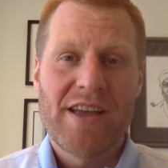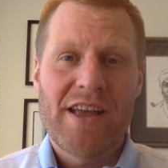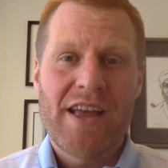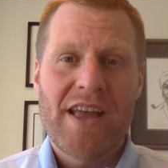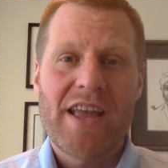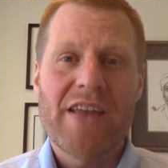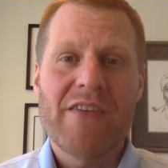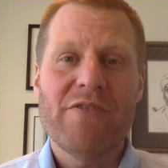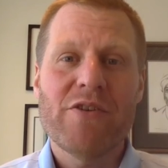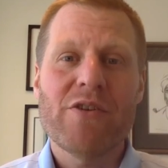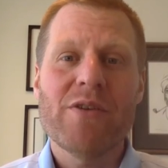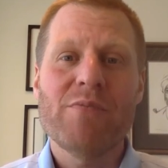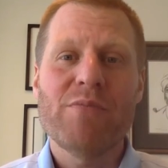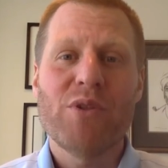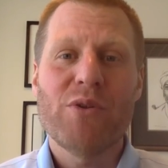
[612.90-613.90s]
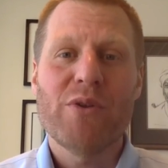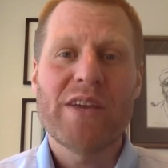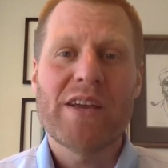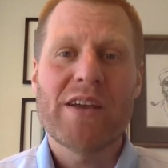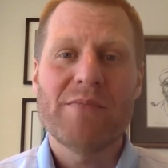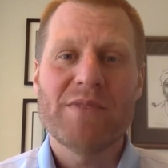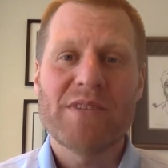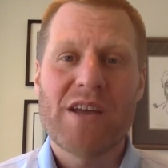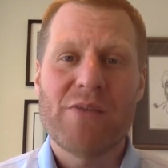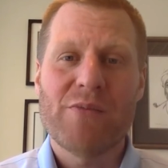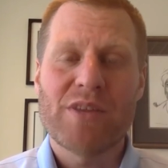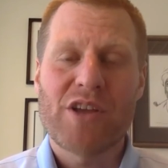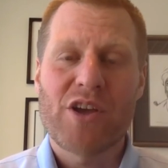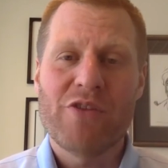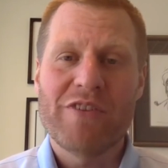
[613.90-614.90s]
if your employee comes down
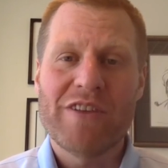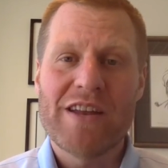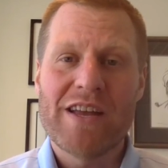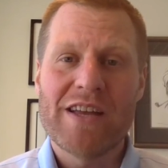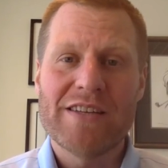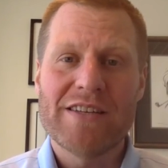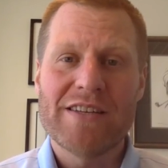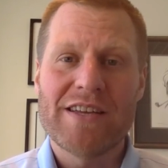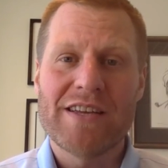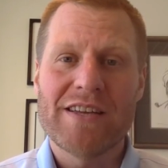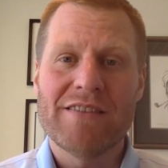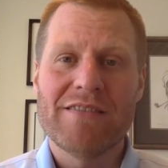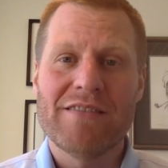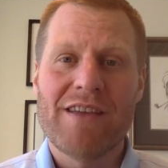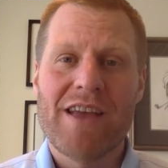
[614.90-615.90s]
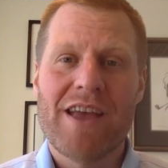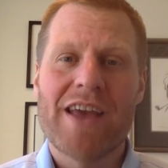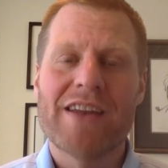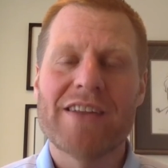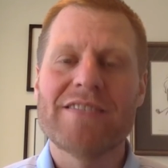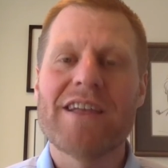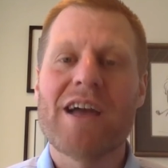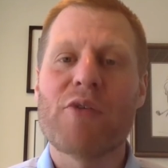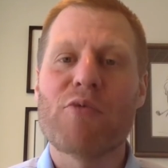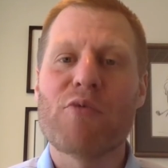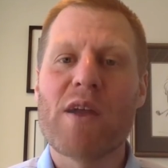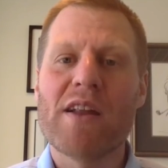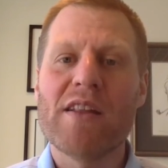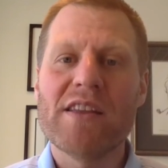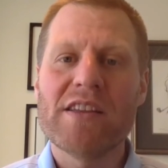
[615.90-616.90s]
with COVID-19 and it's not
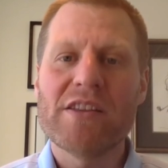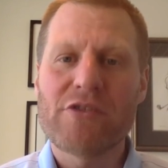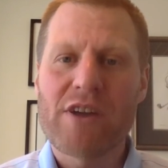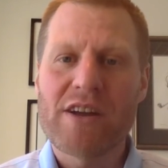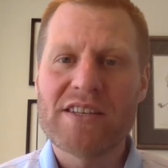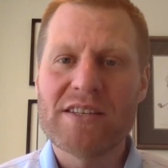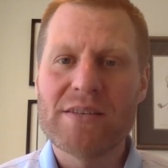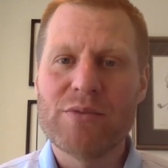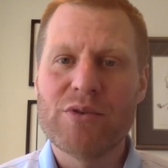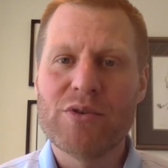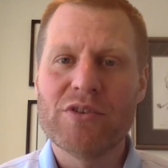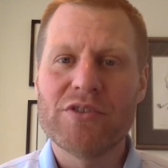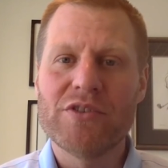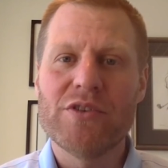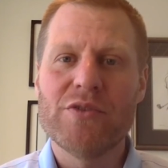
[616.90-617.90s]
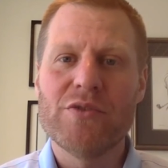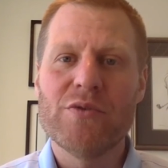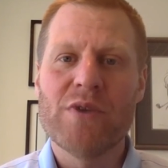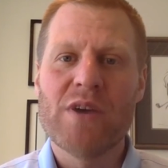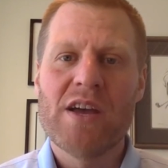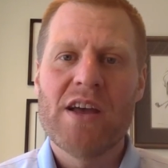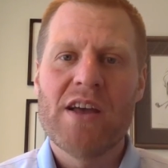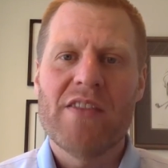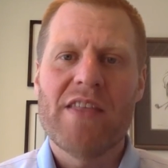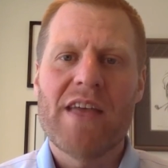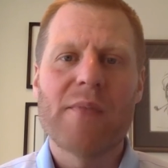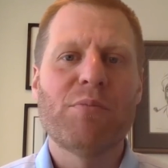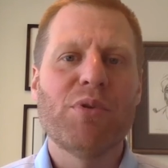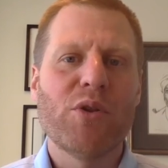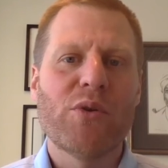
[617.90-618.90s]
readily traceable to that
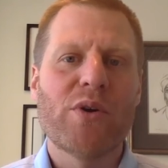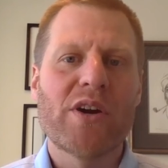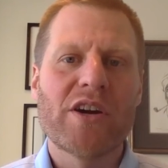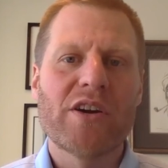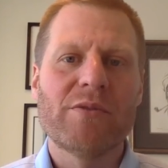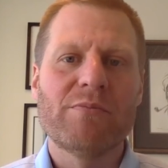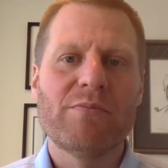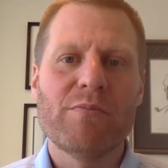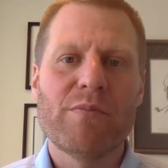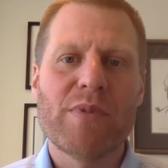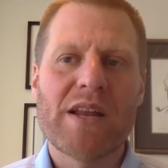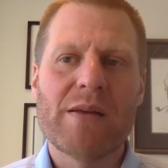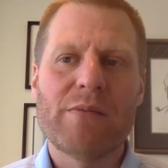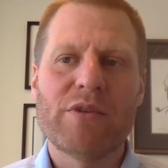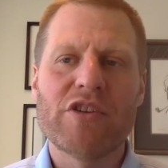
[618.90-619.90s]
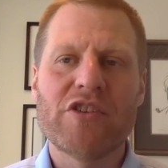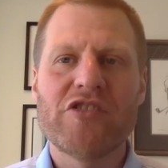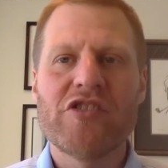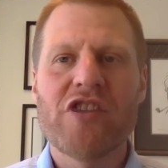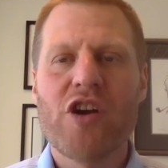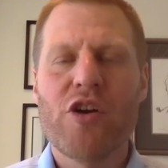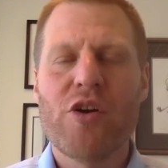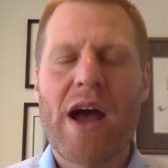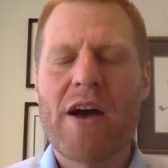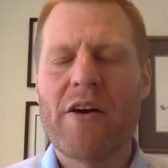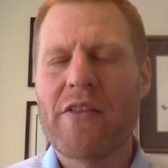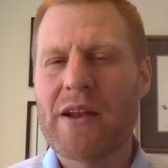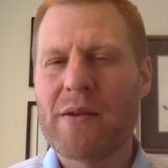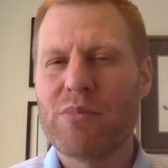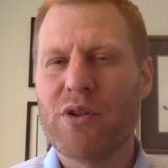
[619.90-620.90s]
employer being able to show how
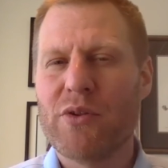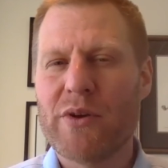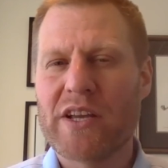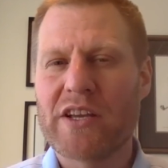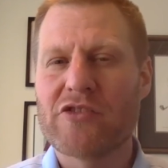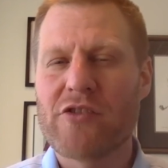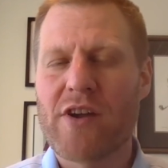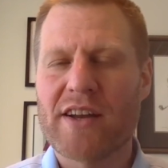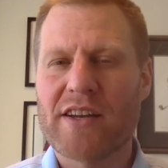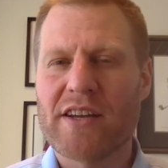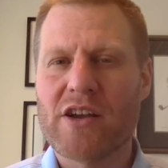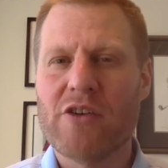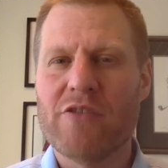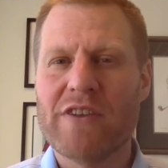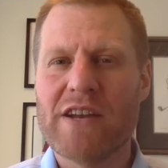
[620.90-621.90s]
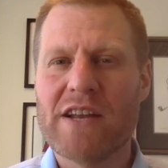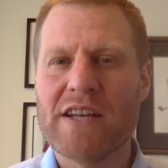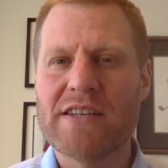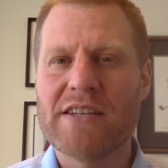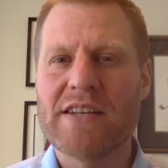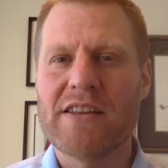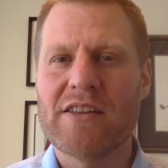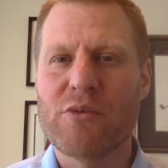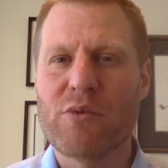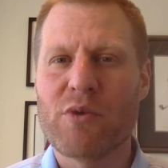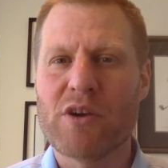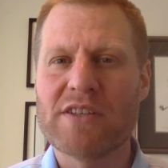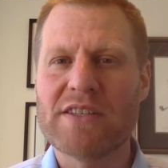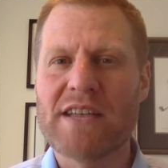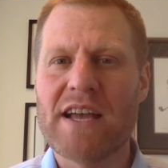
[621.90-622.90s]
that employee contracted COVID-19 at the
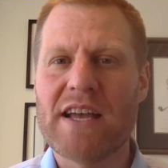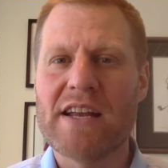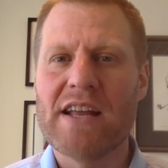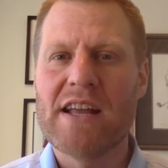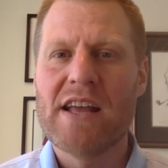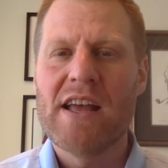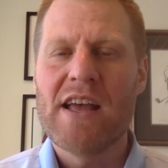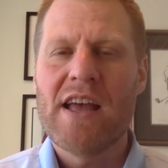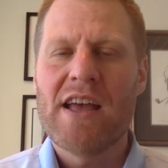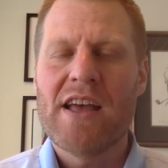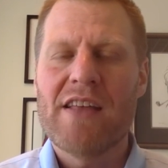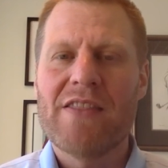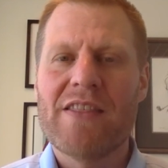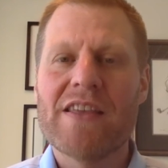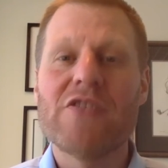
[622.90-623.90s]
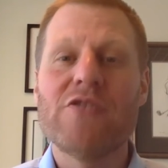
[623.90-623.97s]
work site, then